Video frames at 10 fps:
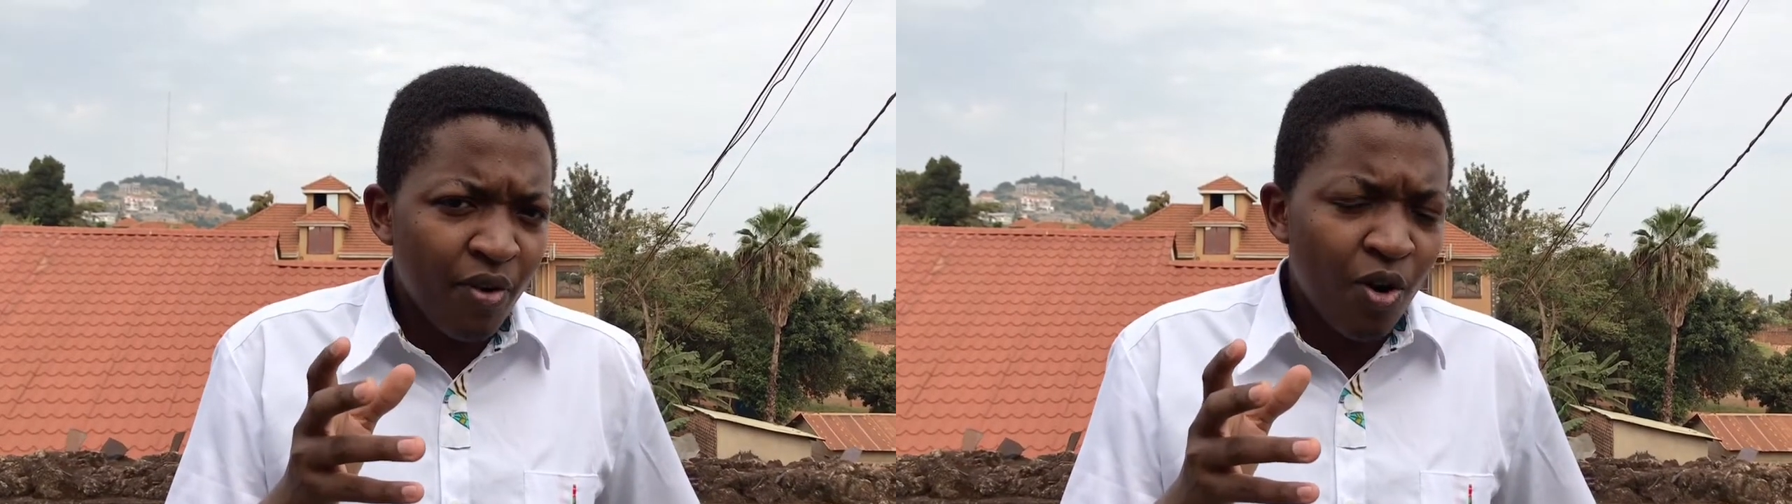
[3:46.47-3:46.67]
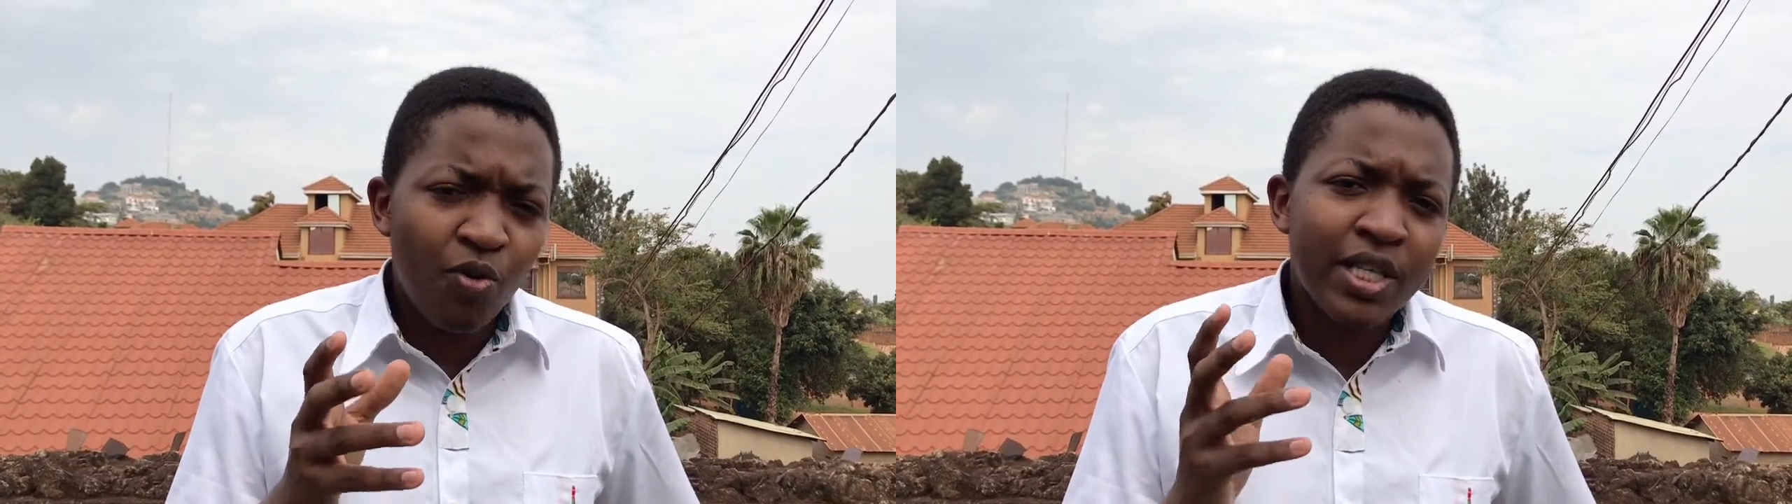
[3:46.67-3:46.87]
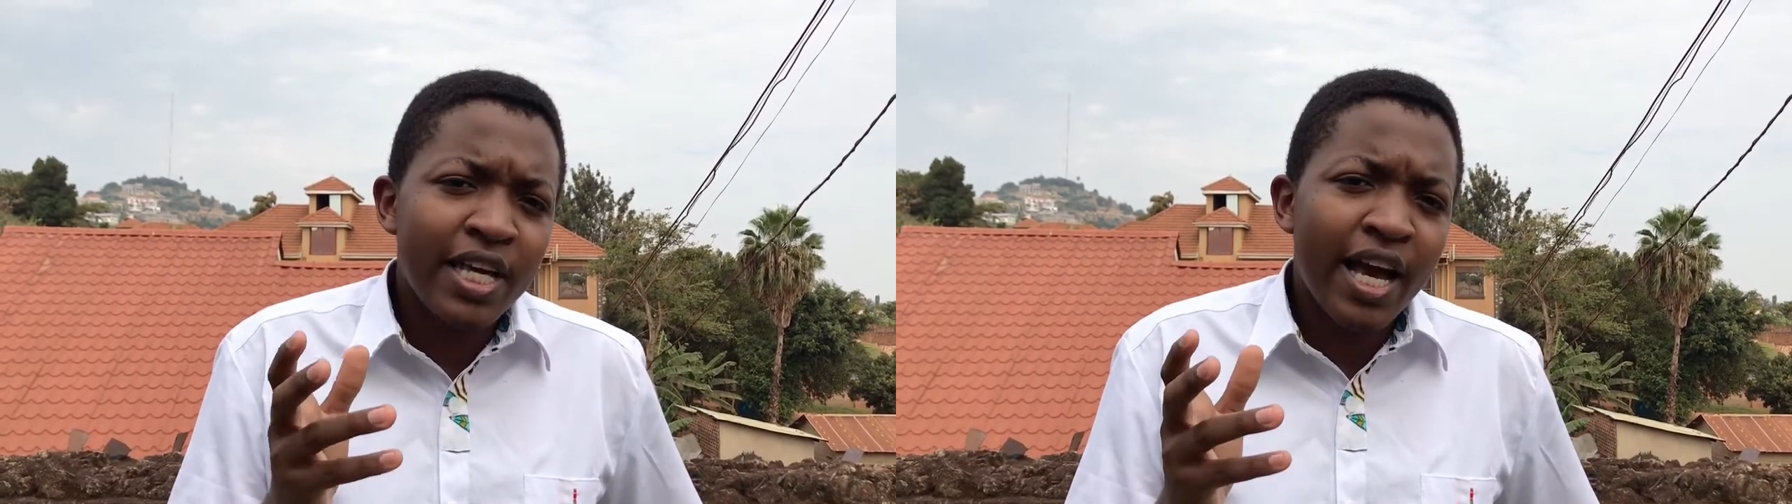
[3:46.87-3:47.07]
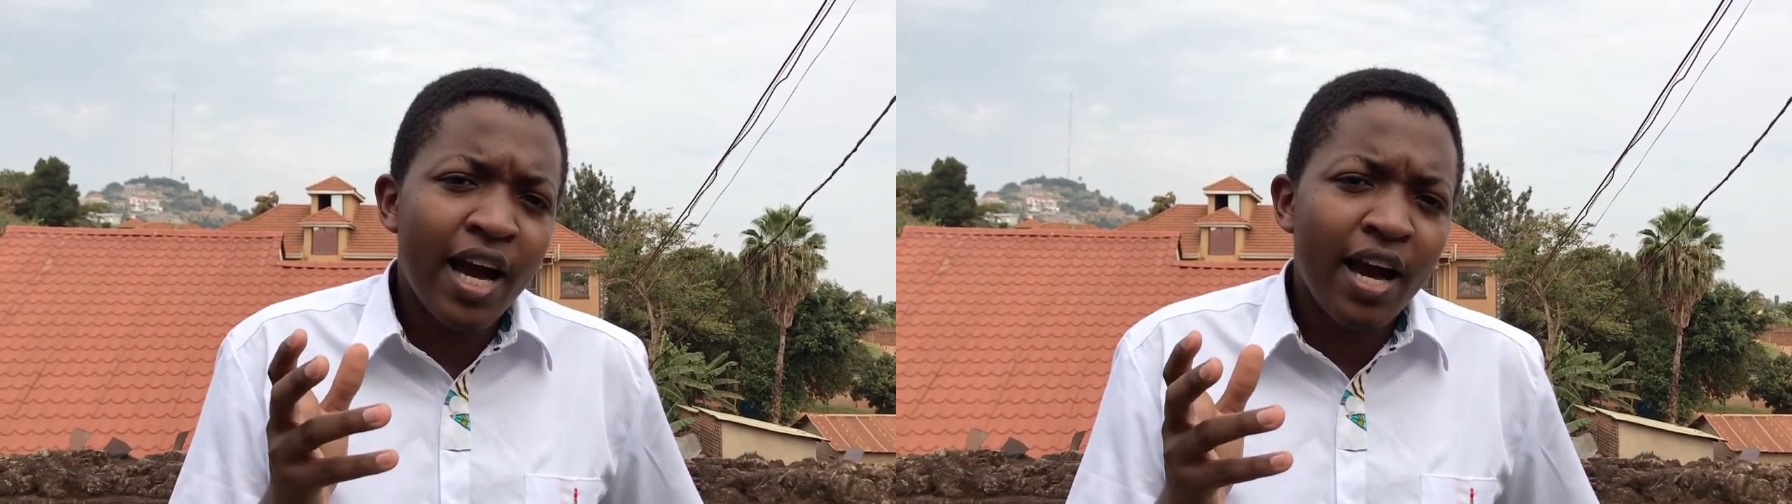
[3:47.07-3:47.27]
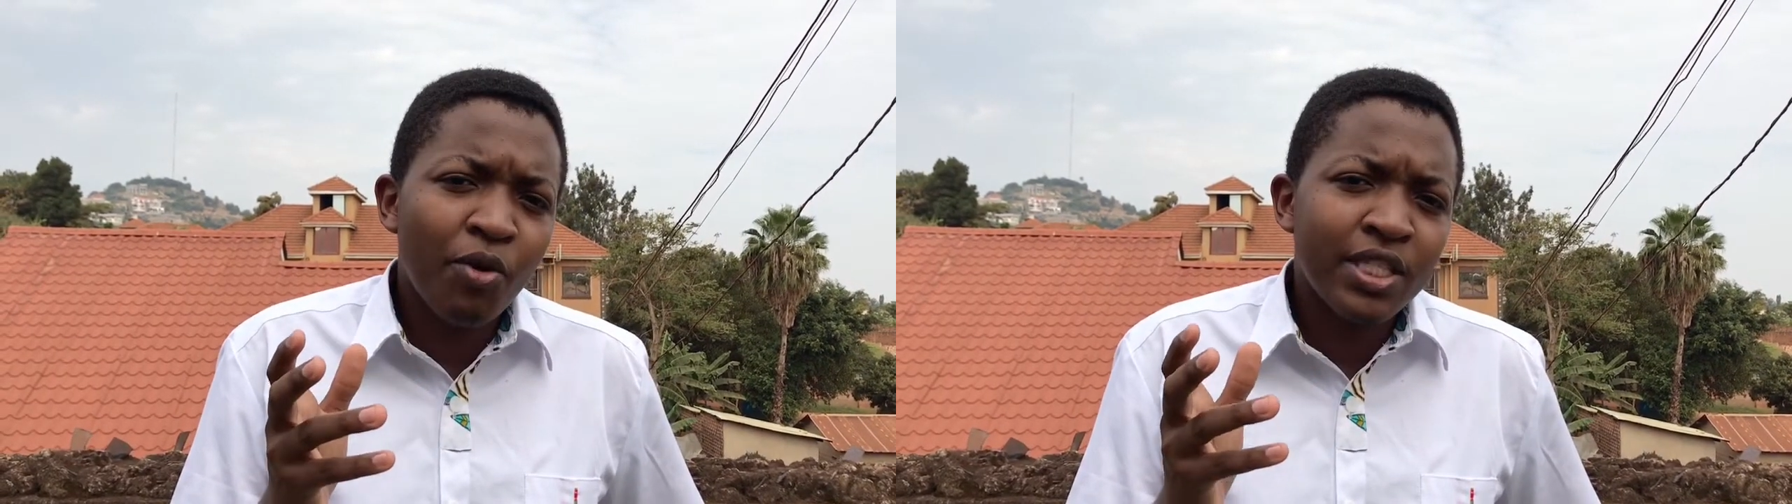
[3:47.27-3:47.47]
on what
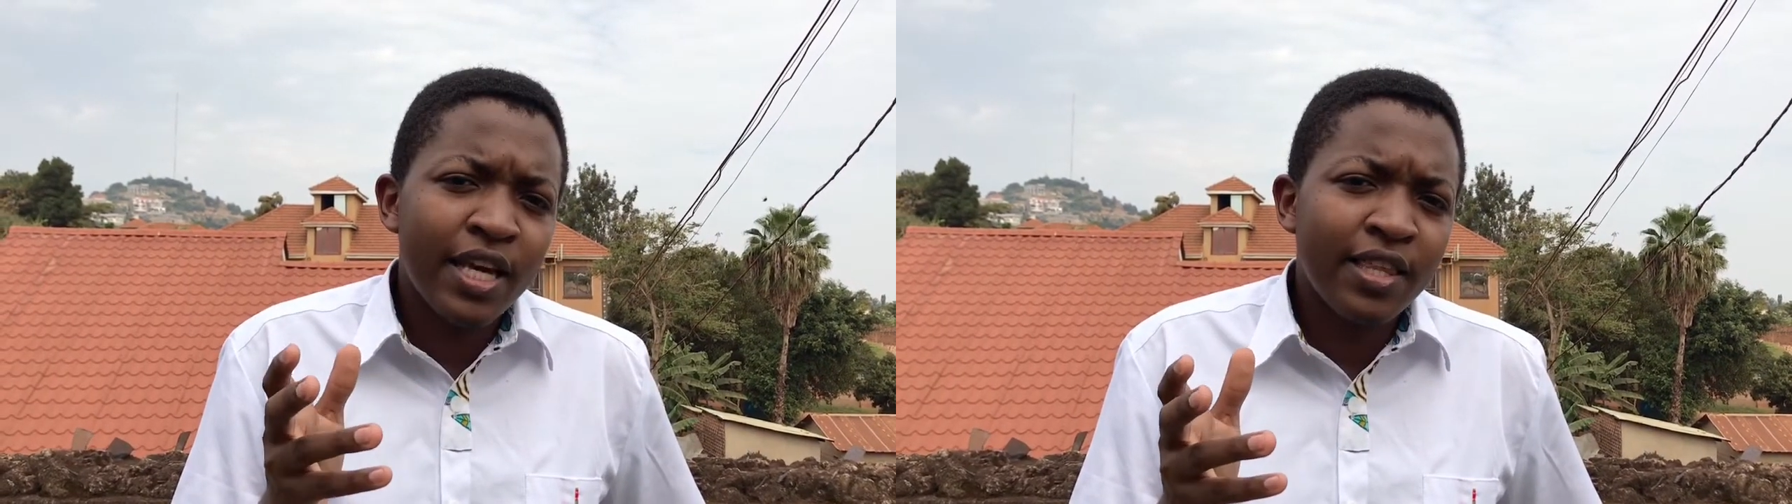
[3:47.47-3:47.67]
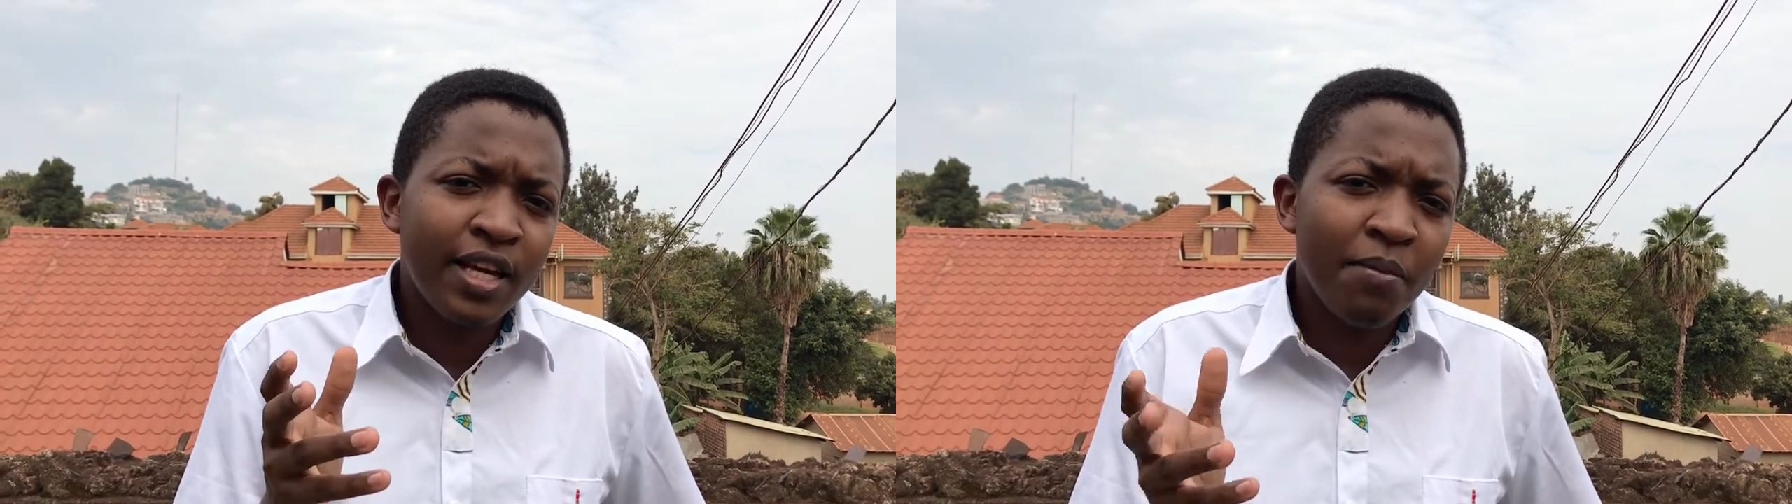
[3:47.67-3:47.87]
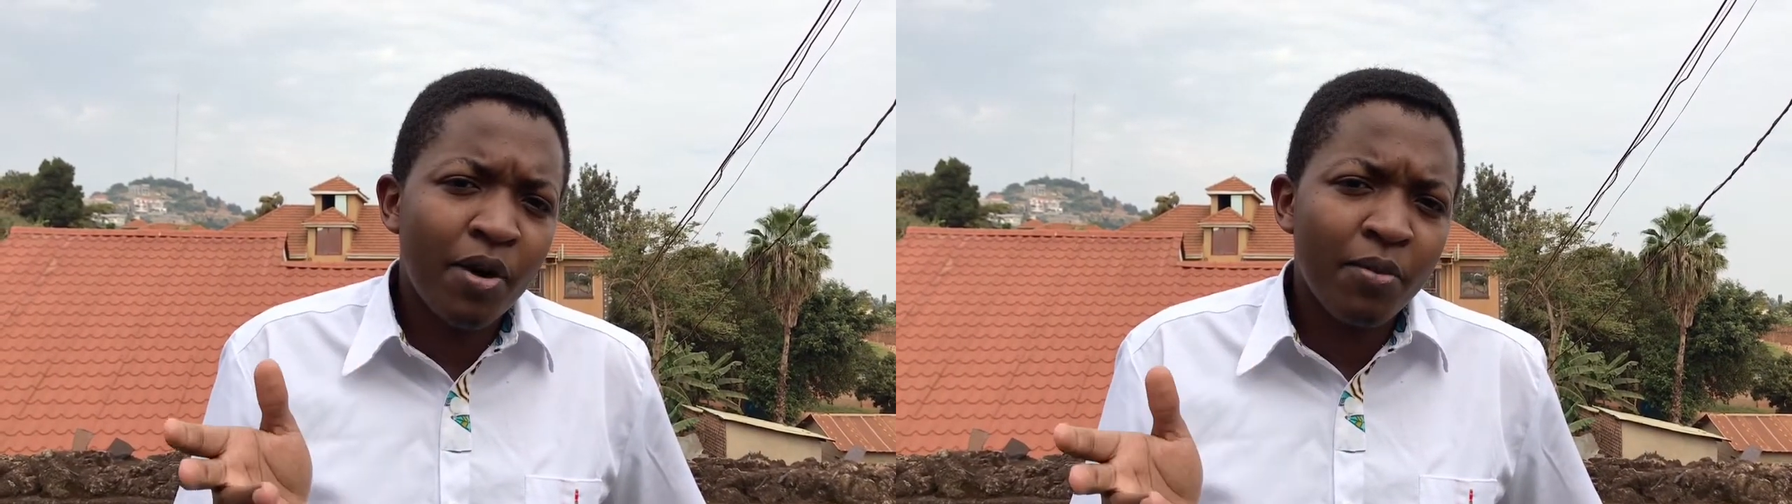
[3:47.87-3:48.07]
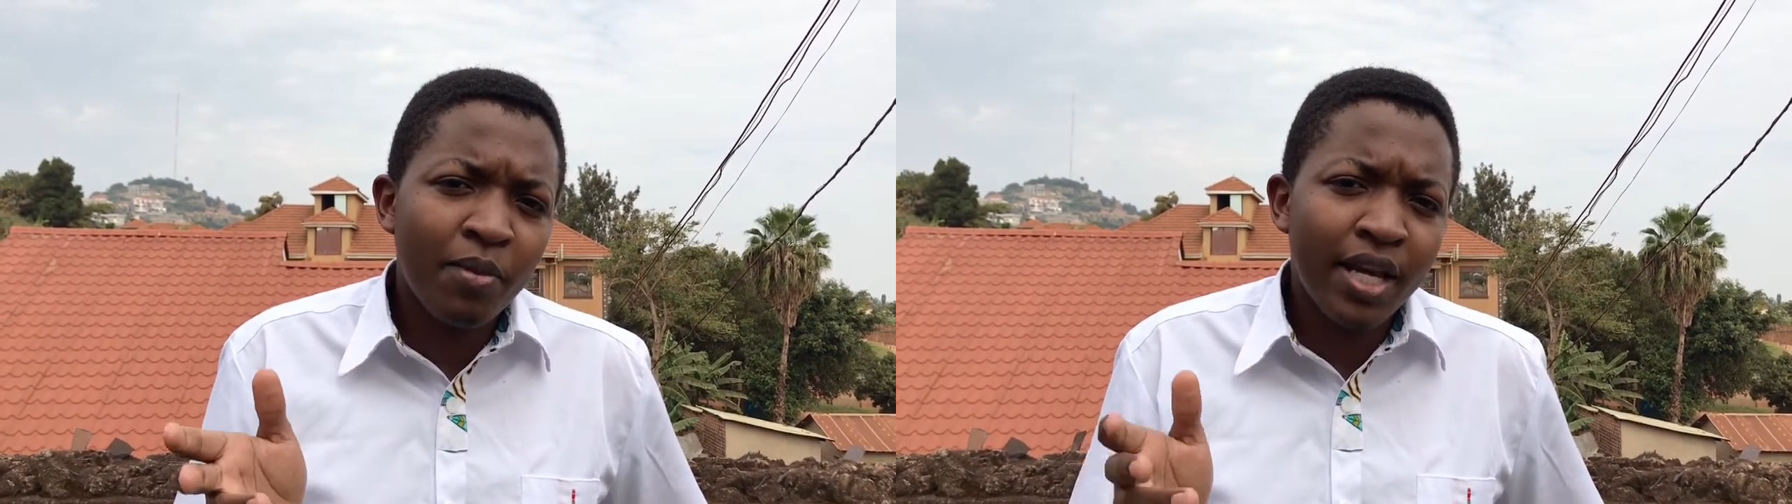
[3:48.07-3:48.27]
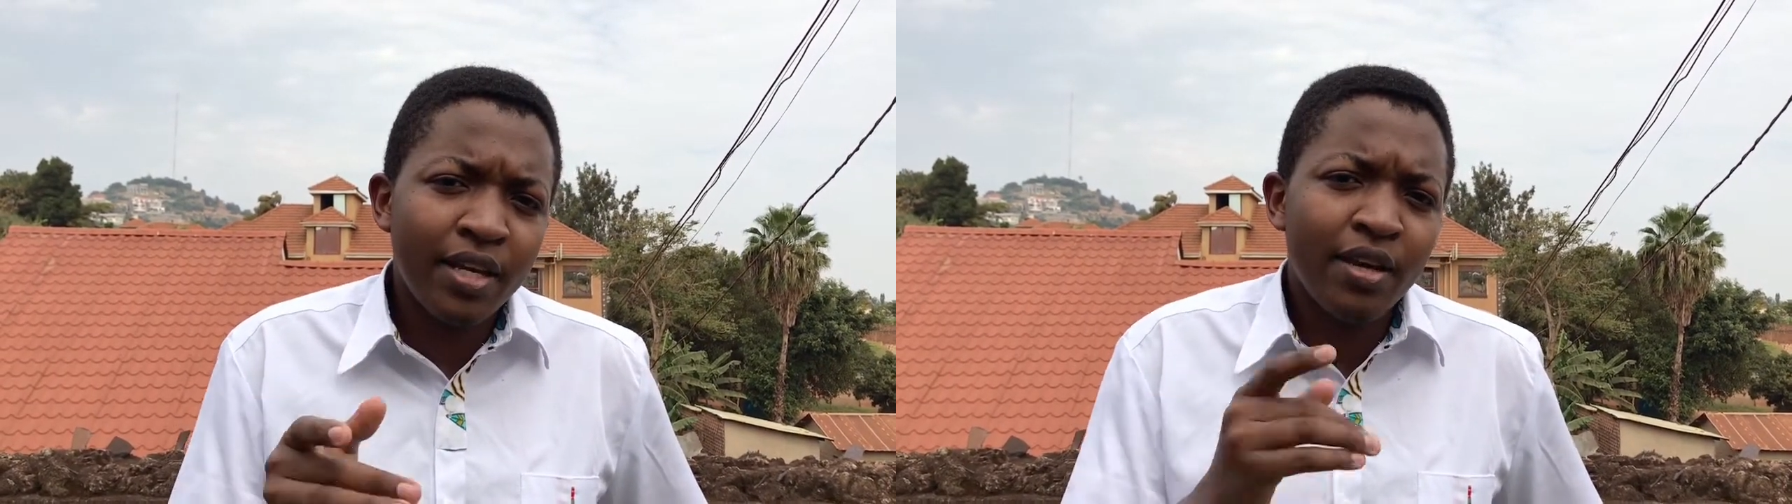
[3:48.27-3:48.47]
I think about
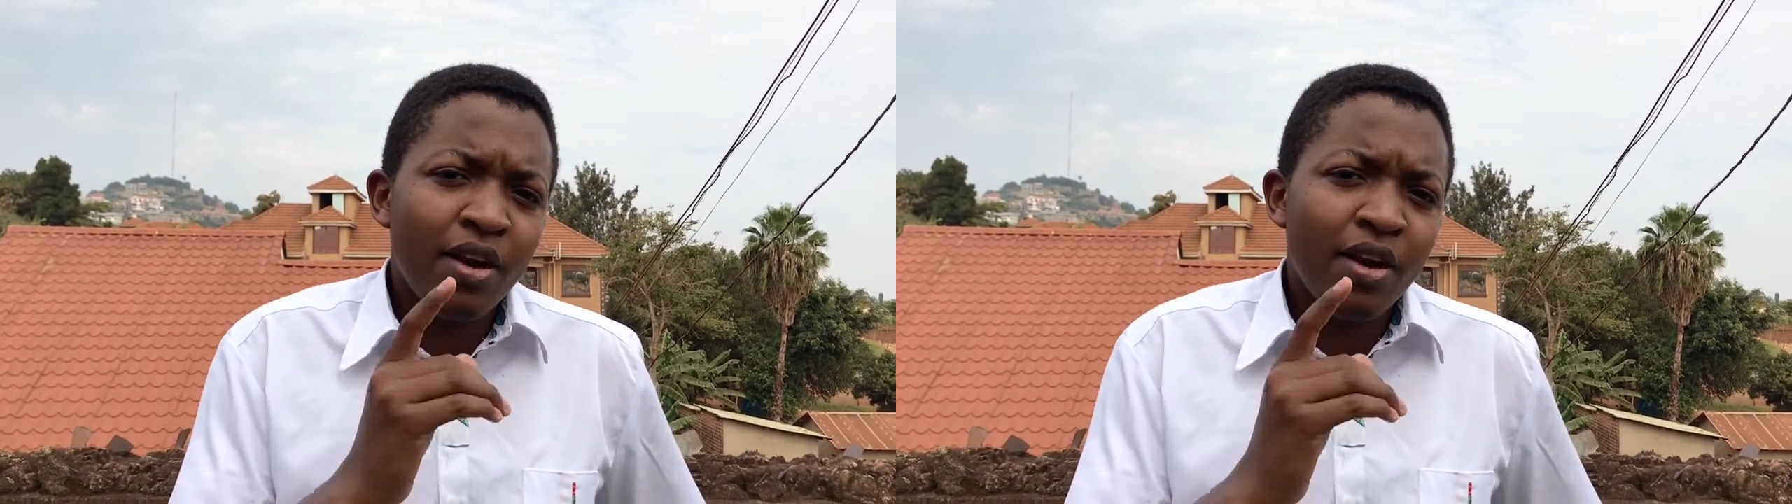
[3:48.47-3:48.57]
money.